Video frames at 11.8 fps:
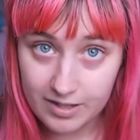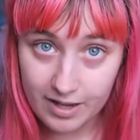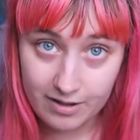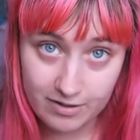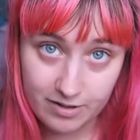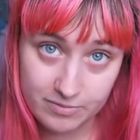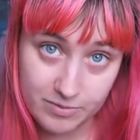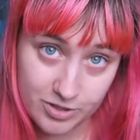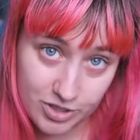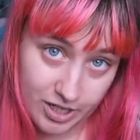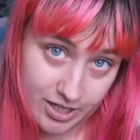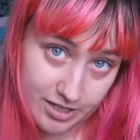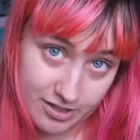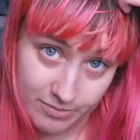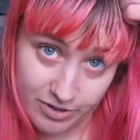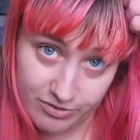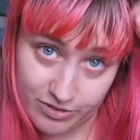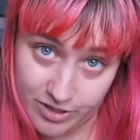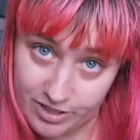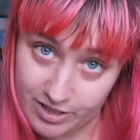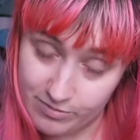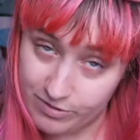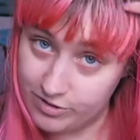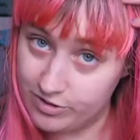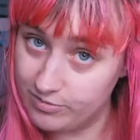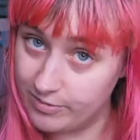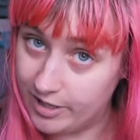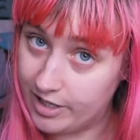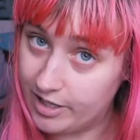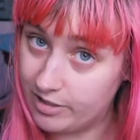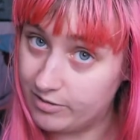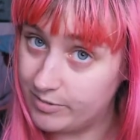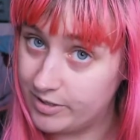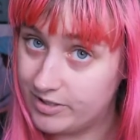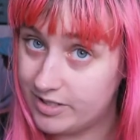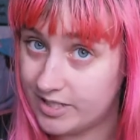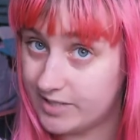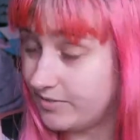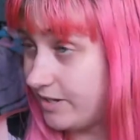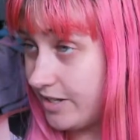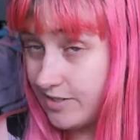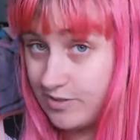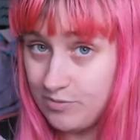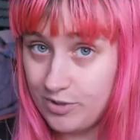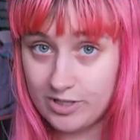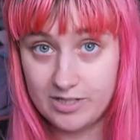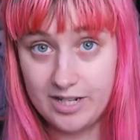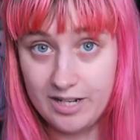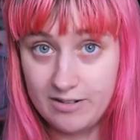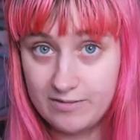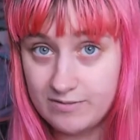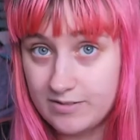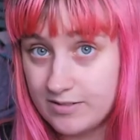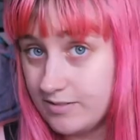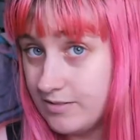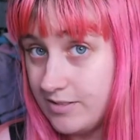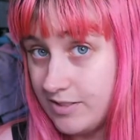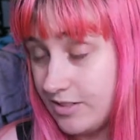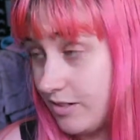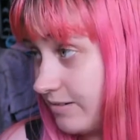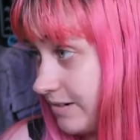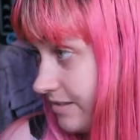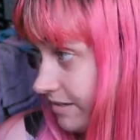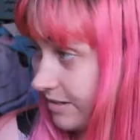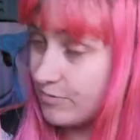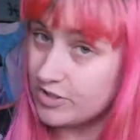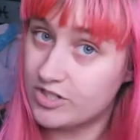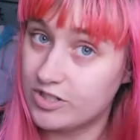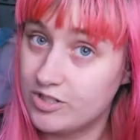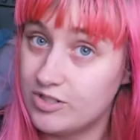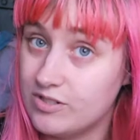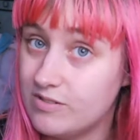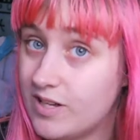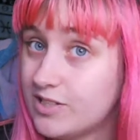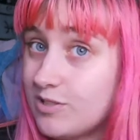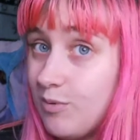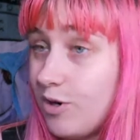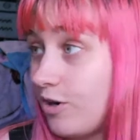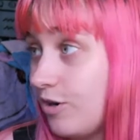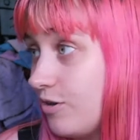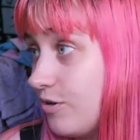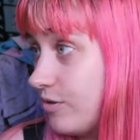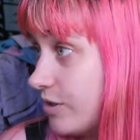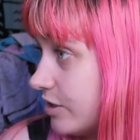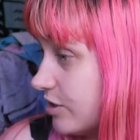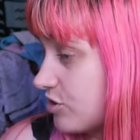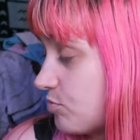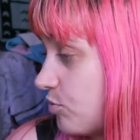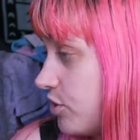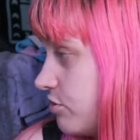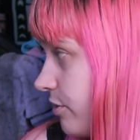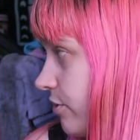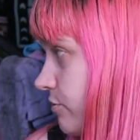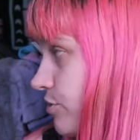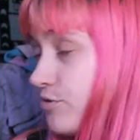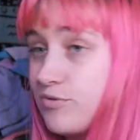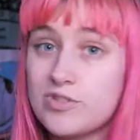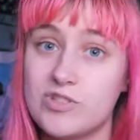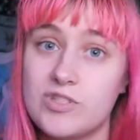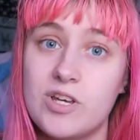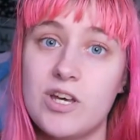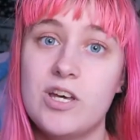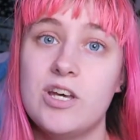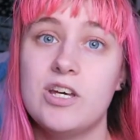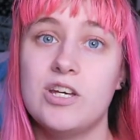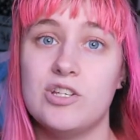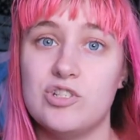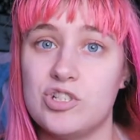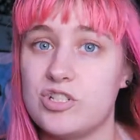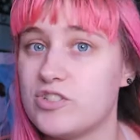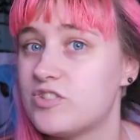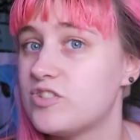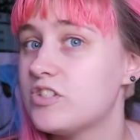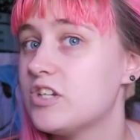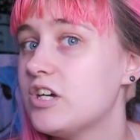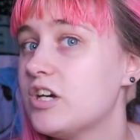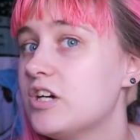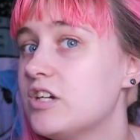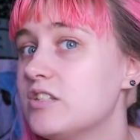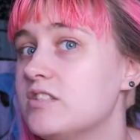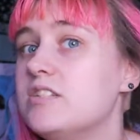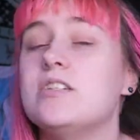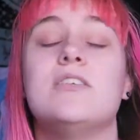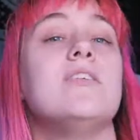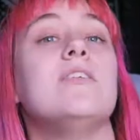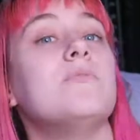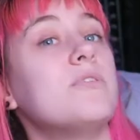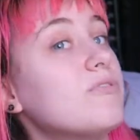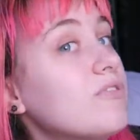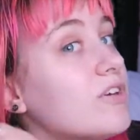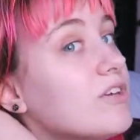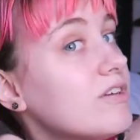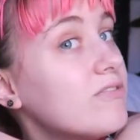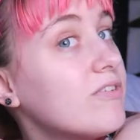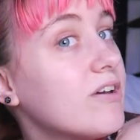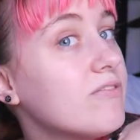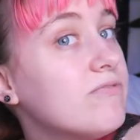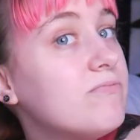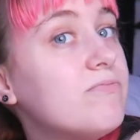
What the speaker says: I've been trying to get my friend to come over and do my hair, but that hasn't worked out. So I think I'm just gonna do that tomorrow and just bleach my roots and just deal with it if I